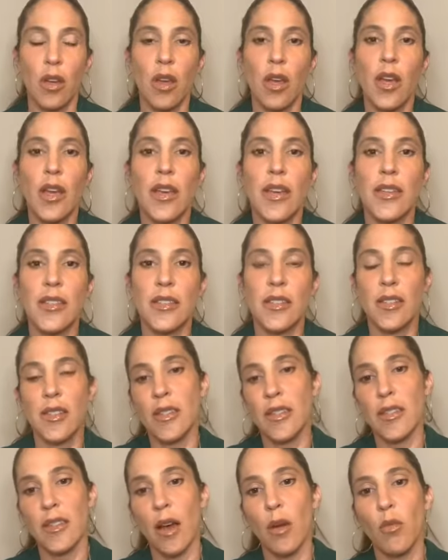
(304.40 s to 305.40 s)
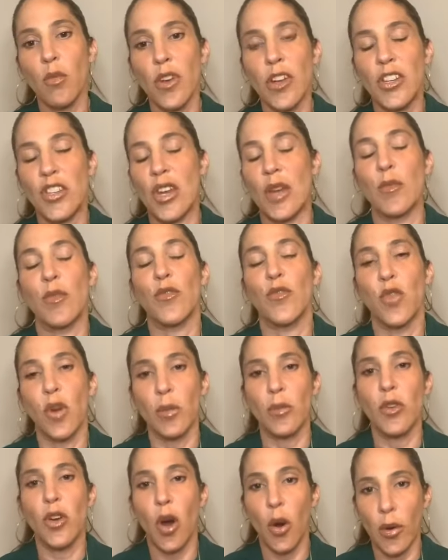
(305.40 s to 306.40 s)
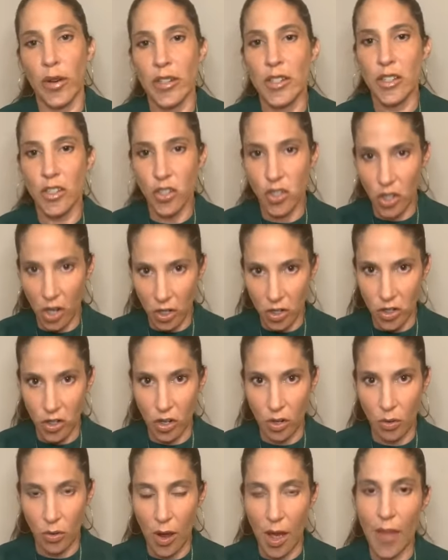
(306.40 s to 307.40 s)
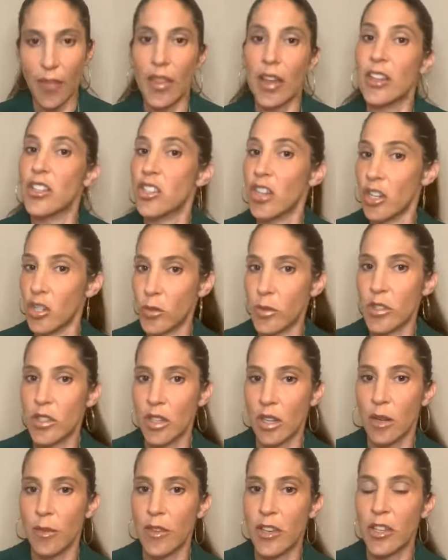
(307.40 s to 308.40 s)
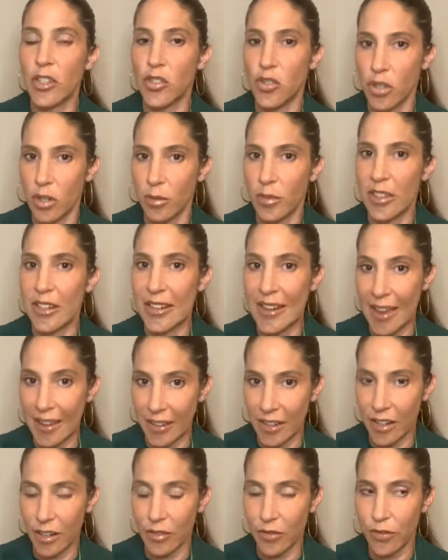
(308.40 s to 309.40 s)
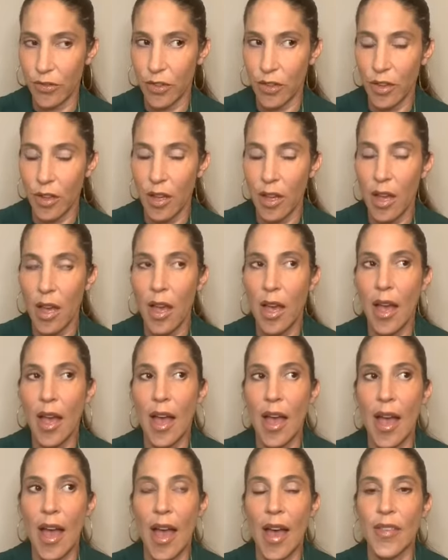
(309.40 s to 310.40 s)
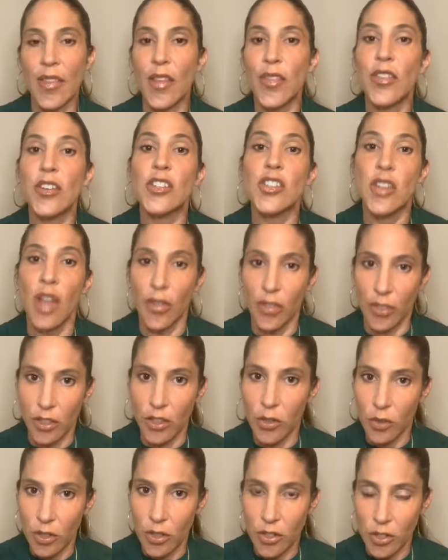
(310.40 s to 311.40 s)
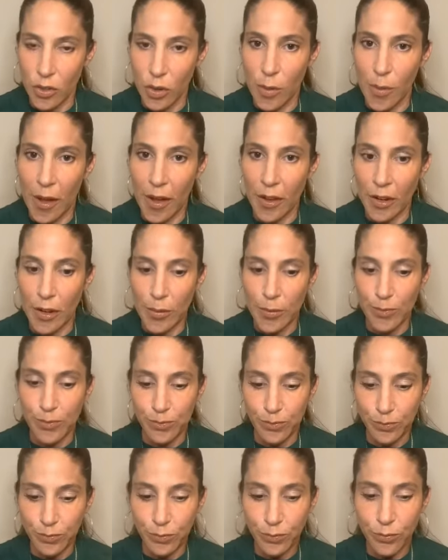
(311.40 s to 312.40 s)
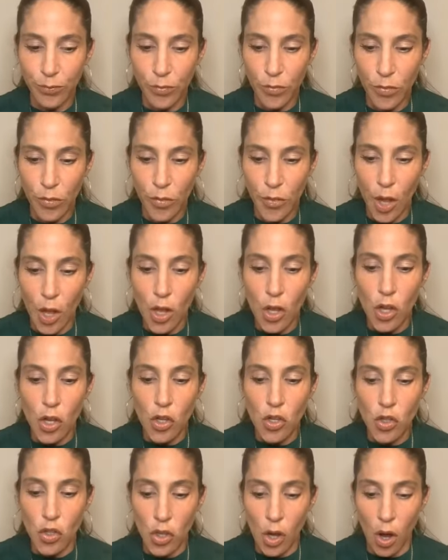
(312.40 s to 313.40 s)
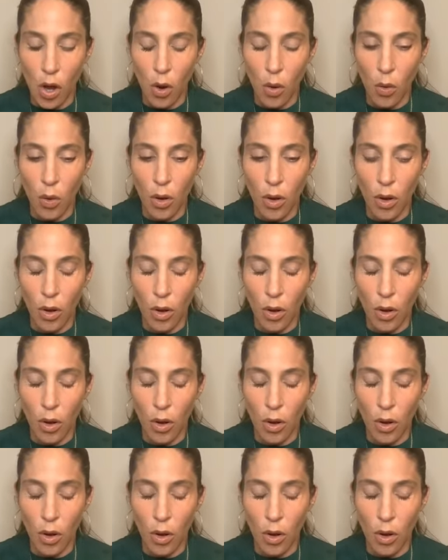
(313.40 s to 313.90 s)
is in some way, shape, or form going to judge you, and that judgment's going to be extremely negative, and that there's nothing you can do about it. So